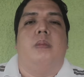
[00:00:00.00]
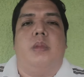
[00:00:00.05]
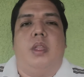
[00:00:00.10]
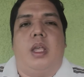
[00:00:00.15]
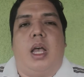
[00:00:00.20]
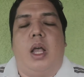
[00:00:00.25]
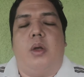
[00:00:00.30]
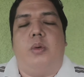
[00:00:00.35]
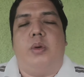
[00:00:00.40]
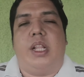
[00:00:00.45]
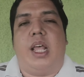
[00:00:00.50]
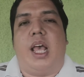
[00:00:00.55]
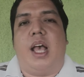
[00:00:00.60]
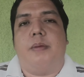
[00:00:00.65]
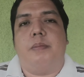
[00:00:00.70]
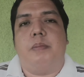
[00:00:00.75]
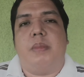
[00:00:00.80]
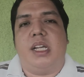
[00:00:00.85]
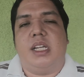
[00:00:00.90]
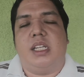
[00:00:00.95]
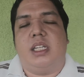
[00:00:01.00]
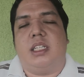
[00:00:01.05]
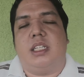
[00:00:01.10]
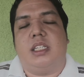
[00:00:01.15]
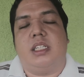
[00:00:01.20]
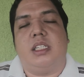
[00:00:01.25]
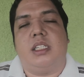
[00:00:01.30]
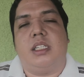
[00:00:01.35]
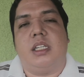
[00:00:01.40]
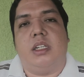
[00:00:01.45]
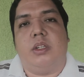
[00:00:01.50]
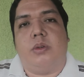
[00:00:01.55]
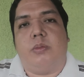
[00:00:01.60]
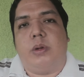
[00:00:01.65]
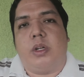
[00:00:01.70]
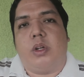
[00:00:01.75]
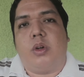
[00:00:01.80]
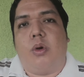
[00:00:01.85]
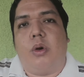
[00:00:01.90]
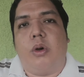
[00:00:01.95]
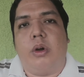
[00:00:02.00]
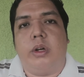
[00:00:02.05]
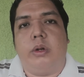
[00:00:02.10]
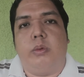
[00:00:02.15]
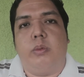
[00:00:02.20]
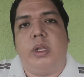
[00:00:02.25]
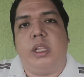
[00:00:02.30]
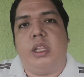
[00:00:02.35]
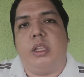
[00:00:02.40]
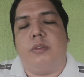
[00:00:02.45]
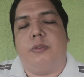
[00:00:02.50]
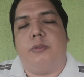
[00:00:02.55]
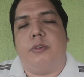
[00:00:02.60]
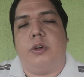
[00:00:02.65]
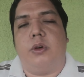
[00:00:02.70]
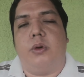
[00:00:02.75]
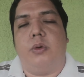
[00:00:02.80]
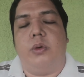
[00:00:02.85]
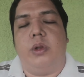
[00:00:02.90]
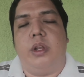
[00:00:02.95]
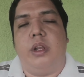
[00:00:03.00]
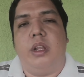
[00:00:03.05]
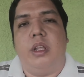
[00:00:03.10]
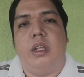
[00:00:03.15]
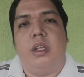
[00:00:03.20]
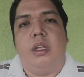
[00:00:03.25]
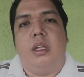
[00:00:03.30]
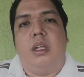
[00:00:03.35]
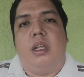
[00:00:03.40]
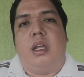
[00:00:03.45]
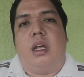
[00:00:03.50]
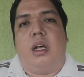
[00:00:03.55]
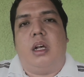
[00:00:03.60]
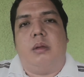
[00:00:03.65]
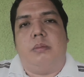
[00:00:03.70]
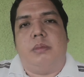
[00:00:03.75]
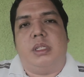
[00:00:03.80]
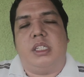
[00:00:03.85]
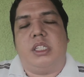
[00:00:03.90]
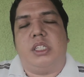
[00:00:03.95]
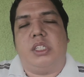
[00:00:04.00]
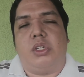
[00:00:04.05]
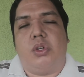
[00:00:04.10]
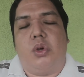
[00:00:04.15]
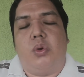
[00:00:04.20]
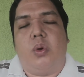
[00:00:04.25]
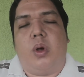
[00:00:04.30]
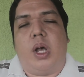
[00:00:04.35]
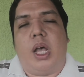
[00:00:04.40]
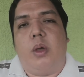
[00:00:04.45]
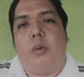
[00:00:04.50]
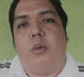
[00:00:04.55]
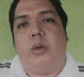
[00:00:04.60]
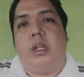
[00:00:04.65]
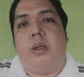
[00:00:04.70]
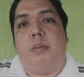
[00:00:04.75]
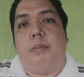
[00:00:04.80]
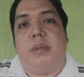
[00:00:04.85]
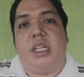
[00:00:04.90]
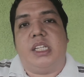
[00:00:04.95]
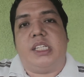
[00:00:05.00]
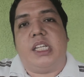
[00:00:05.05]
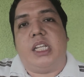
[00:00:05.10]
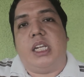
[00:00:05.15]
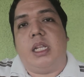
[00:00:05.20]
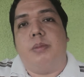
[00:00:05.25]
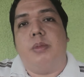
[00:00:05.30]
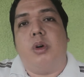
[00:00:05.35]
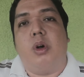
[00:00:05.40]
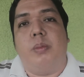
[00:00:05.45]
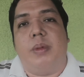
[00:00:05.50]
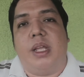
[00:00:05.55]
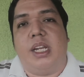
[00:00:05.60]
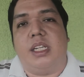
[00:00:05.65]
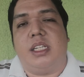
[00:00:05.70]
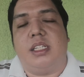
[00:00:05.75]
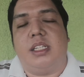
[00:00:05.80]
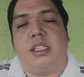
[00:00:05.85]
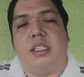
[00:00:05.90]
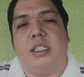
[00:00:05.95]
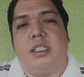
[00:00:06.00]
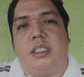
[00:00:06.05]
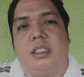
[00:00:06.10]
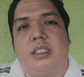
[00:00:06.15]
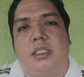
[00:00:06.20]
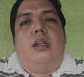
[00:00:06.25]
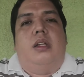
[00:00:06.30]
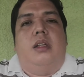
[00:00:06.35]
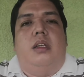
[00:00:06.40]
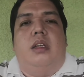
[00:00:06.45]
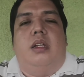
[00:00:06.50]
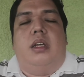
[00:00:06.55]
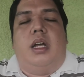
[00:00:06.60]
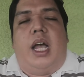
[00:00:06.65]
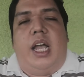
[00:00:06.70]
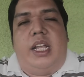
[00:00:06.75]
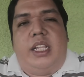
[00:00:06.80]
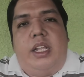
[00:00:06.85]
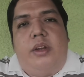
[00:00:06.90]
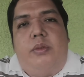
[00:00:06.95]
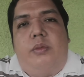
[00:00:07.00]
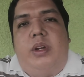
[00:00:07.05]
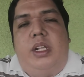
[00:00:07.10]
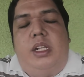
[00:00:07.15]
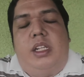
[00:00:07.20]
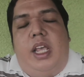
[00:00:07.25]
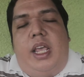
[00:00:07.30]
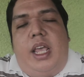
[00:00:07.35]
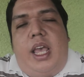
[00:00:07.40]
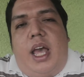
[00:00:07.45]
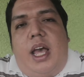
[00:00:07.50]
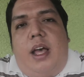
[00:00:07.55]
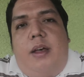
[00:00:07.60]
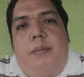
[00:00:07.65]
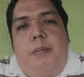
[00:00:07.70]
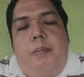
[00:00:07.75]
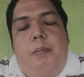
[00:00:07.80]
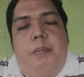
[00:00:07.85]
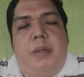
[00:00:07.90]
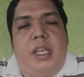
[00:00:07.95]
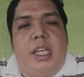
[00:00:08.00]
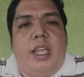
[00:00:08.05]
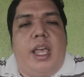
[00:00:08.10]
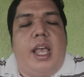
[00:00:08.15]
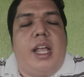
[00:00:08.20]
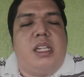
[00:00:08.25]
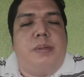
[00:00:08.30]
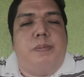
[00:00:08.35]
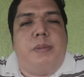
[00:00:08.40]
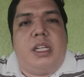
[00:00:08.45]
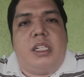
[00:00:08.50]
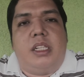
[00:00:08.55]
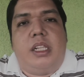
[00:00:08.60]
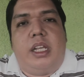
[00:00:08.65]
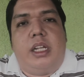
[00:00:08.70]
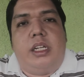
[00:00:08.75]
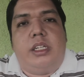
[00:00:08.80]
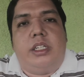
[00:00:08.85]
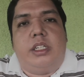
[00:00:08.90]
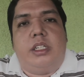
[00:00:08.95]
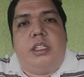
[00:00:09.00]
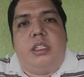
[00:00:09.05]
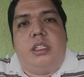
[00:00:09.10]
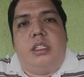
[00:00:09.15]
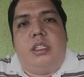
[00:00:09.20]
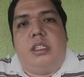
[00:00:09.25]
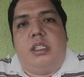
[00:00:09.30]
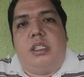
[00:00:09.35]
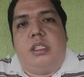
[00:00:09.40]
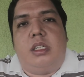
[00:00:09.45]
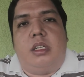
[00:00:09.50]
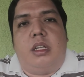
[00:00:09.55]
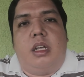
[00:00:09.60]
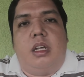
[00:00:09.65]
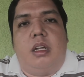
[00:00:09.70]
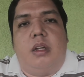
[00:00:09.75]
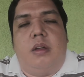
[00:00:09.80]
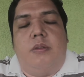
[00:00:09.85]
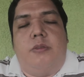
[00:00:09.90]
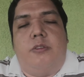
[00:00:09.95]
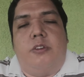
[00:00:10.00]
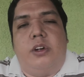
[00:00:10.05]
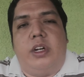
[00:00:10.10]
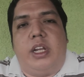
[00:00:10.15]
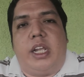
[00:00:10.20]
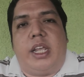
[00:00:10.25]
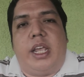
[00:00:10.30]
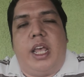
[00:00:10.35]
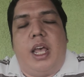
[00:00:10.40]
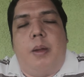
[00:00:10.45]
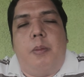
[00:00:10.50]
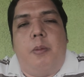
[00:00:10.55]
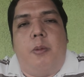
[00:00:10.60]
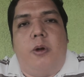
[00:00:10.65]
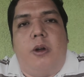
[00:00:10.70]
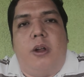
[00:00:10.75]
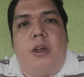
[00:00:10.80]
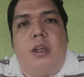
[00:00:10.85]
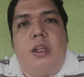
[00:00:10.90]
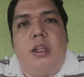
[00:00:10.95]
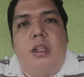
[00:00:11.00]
I would have my assistant record with the phone just so I wouldn't miss any moments. I didn't really have big expectations for the camera.